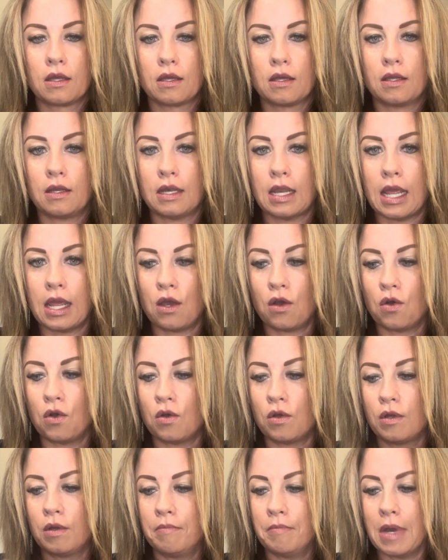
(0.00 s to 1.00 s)

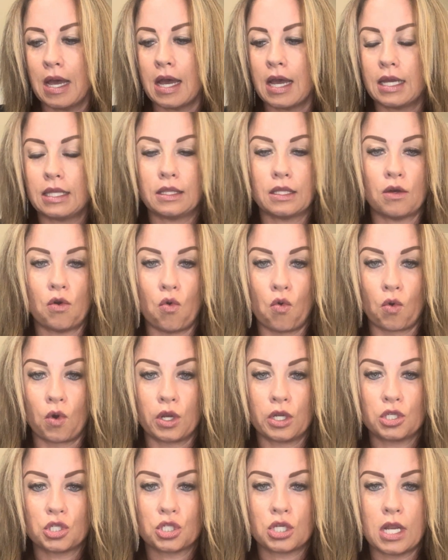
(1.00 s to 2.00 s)
nail behind the
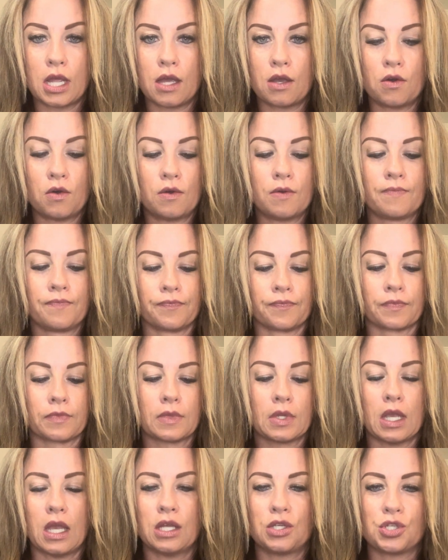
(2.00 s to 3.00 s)
orange nail.
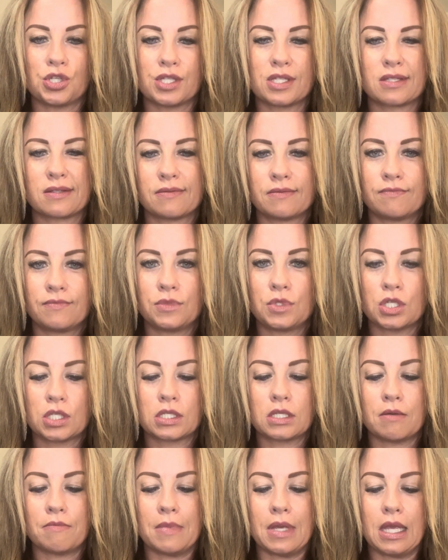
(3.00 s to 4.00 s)
It just
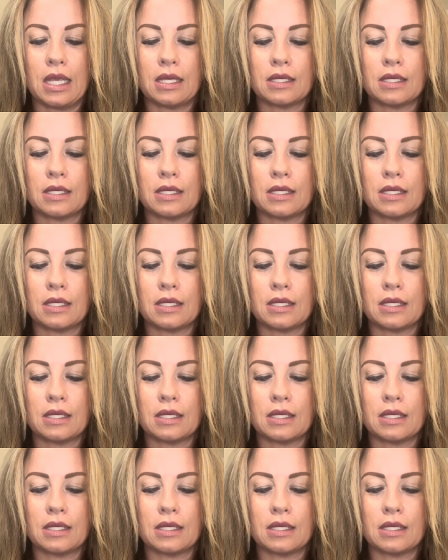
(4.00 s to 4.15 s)
to me